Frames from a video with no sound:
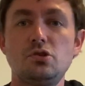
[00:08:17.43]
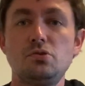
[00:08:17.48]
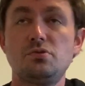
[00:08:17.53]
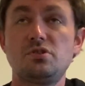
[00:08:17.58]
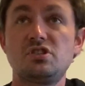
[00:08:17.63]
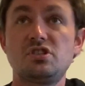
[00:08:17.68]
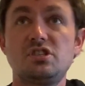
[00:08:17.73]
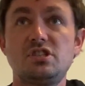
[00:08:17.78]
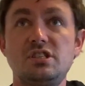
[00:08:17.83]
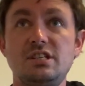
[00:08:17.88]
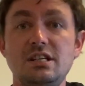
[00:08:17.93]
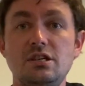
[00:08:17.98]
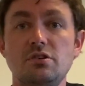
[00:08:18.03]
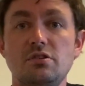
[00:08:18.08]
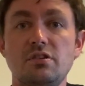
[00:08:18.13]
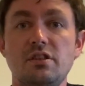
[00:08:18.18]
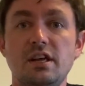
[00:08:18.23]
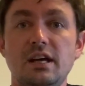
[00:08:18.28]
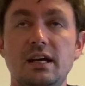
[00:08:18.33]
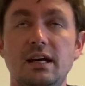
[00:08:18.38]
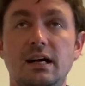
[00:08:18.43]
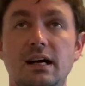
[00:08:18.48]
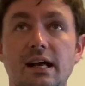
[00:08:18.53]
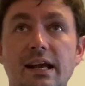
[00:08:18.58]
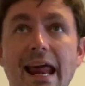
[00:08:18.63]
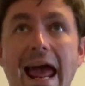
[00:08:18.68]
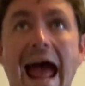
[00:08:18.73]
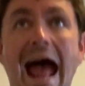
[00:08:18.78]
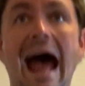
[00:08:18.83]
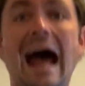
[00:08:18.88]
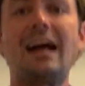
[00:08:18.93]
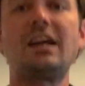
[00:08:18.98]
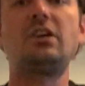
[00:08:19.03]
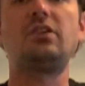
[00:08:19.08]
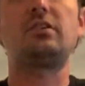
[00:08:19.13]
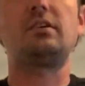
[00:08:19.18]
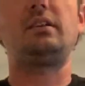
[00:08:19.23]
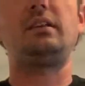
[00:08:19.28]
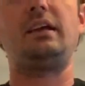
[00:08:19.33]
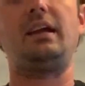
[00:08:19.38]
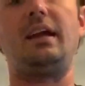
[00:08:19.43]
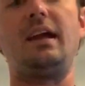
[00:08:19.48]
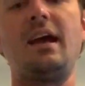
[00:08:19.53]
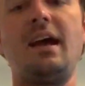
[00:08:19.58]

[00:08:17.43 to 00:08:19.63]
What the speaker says: steer the gun accurately,